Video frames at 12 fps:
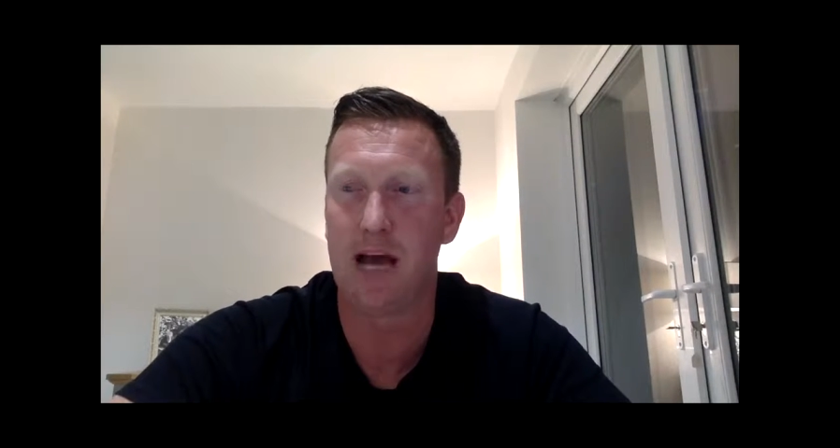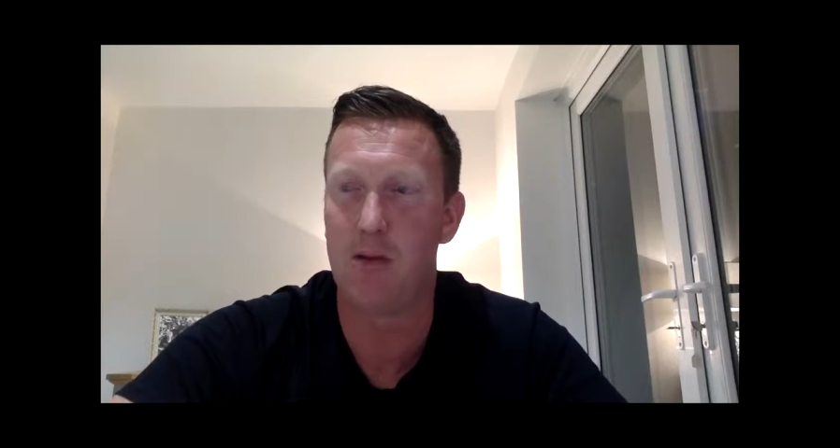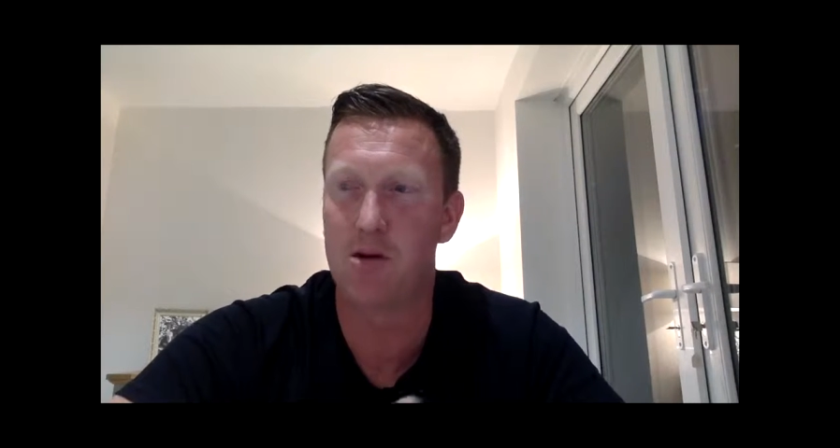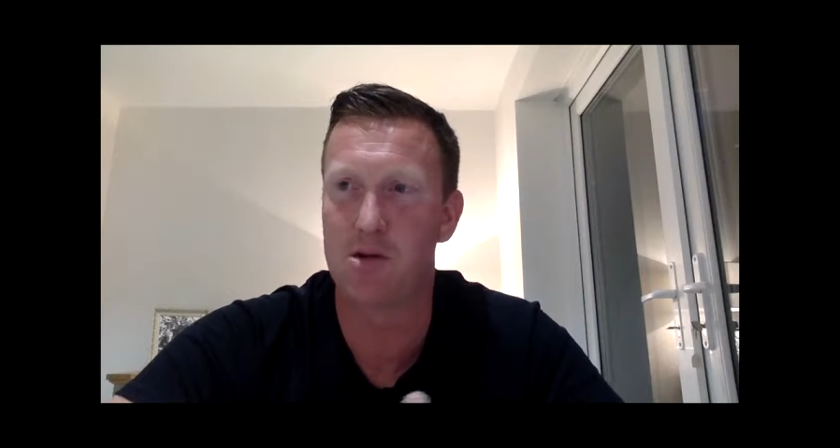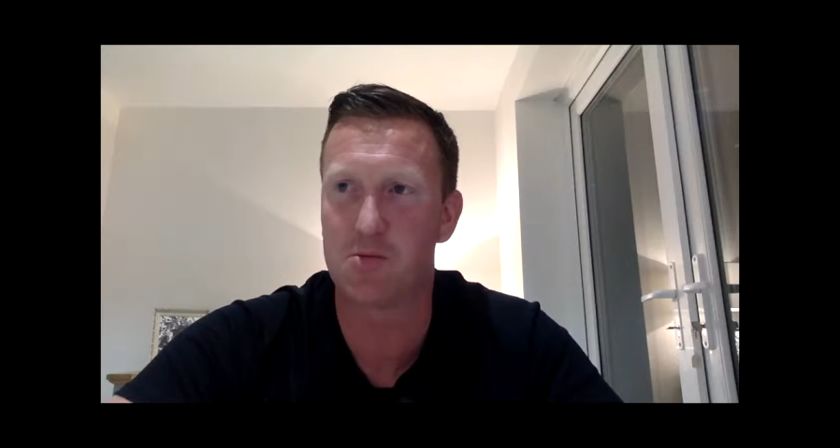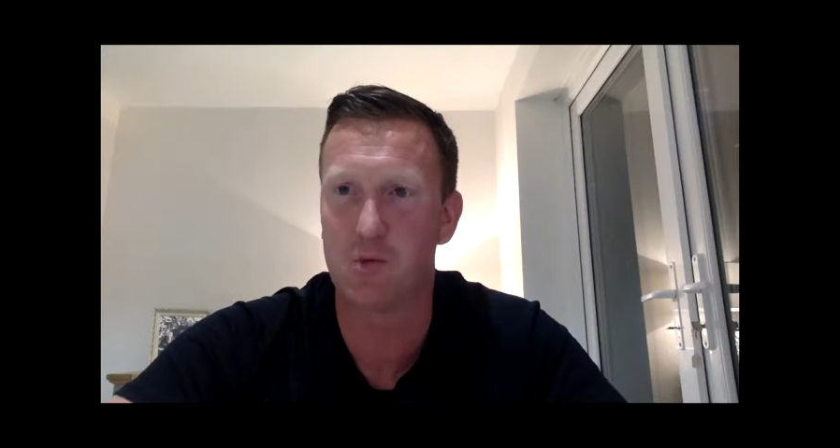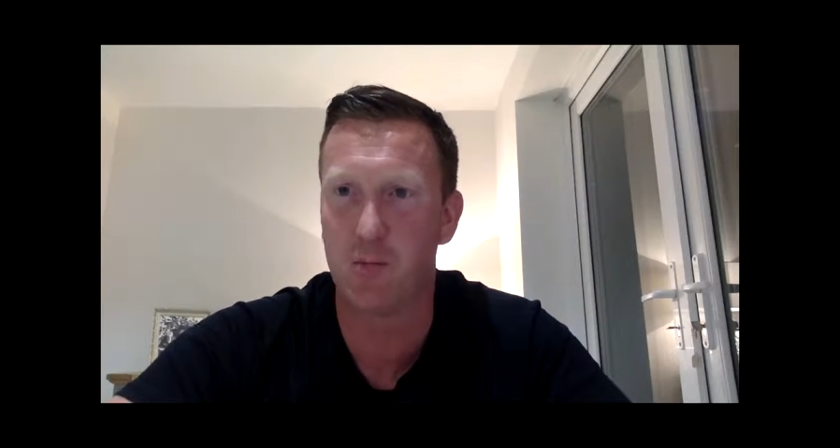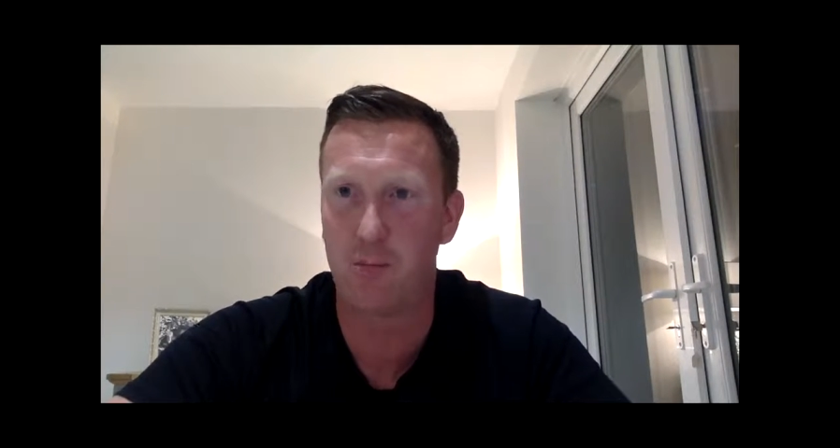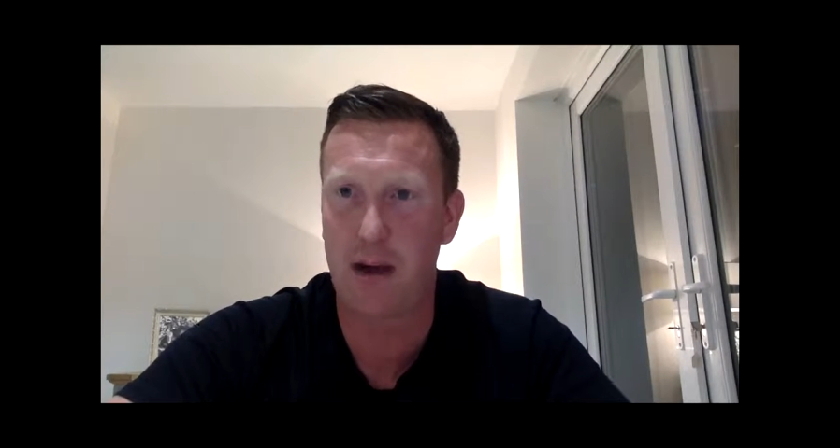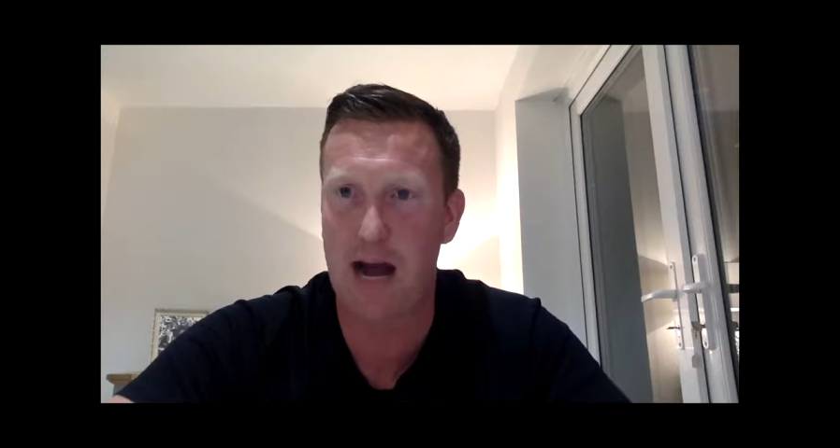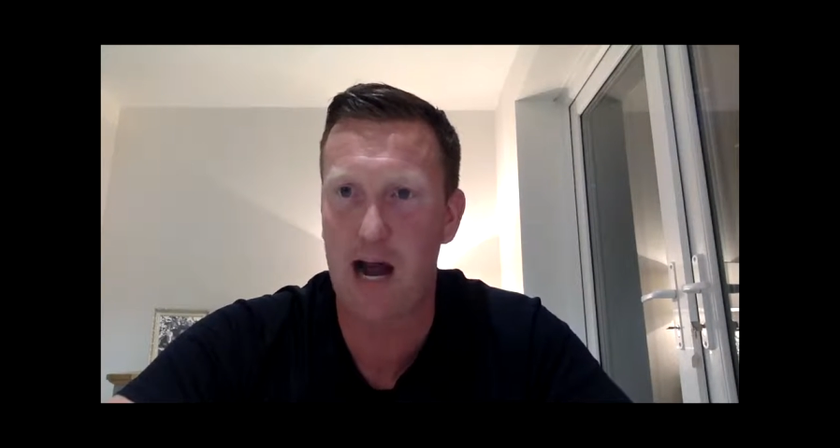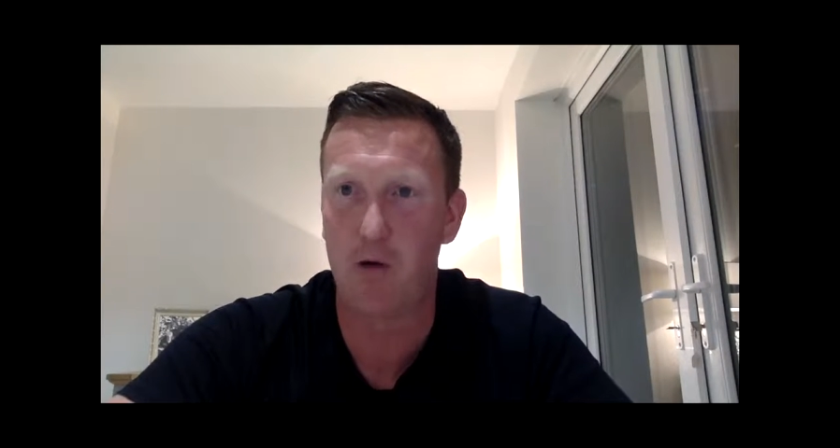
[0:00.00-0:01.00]
How much more
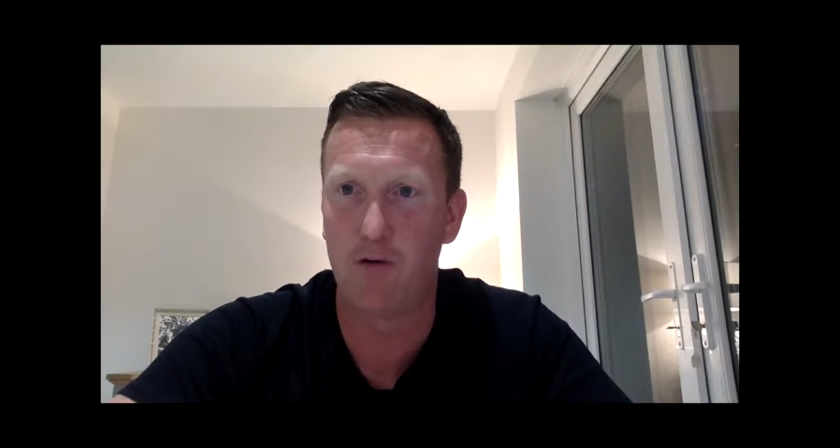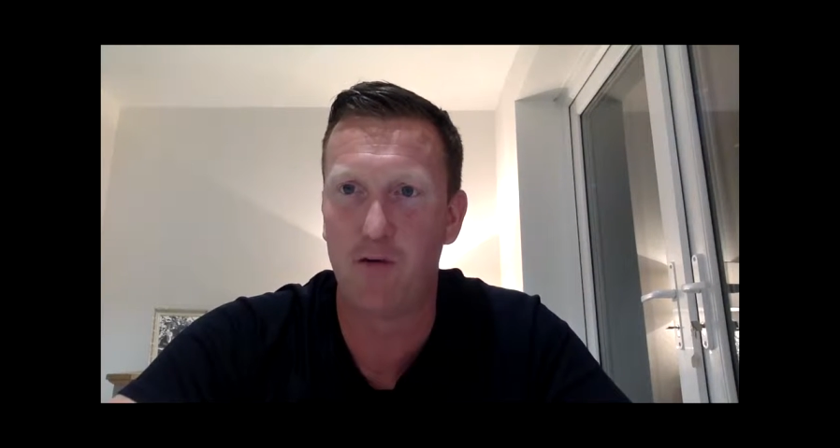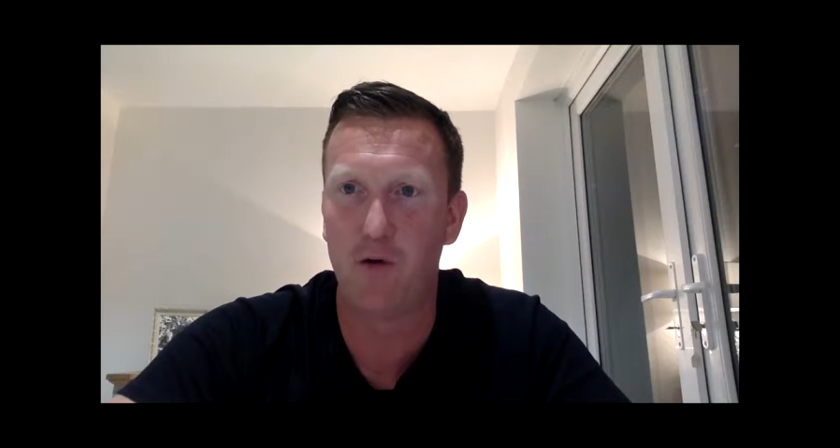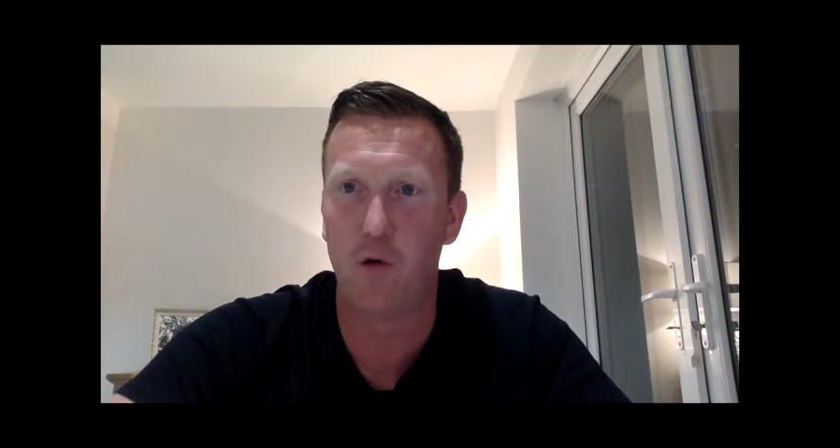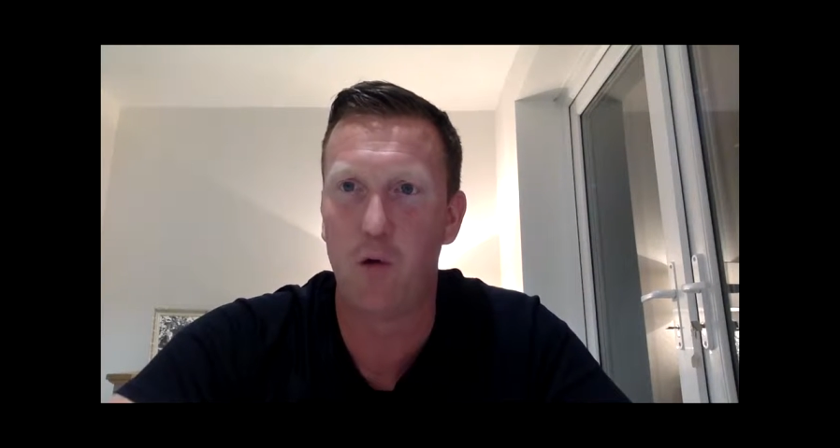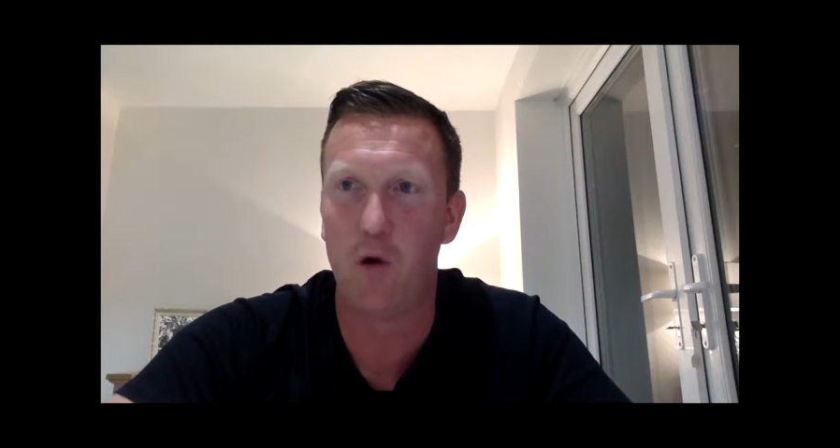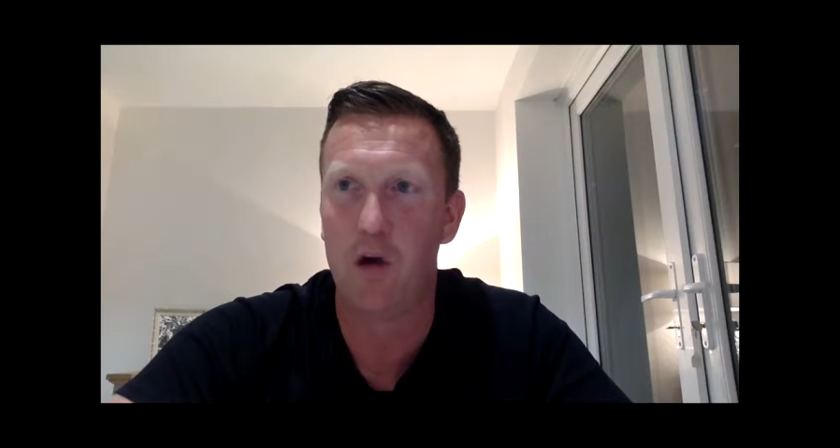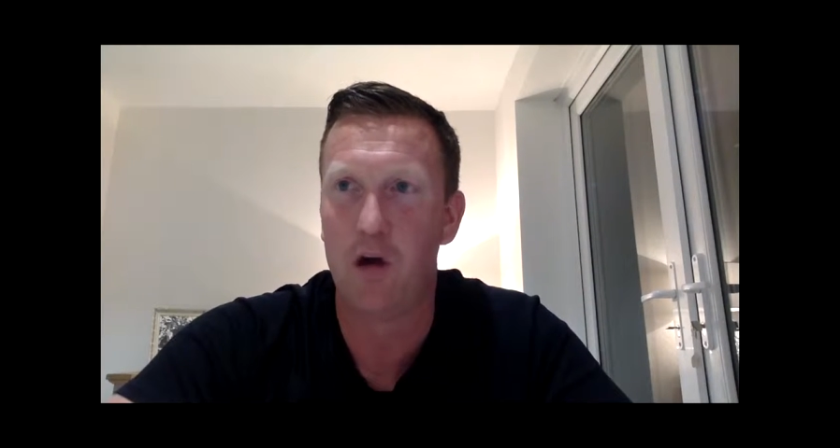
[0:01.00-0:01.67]
powerful